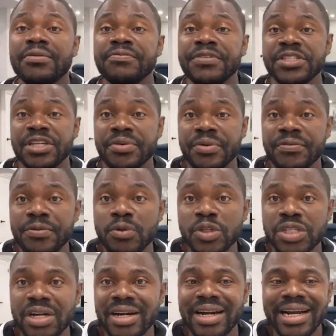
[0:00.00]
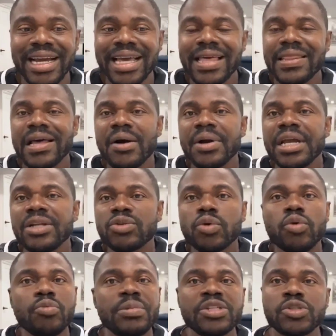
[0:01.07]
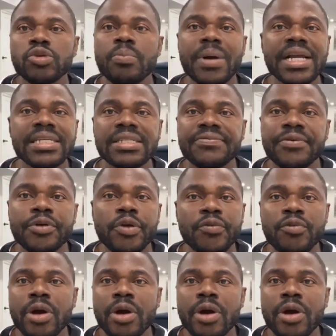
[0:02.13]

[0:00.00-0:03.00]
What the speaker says: Now, it could be super easy for you if you're applying from Europe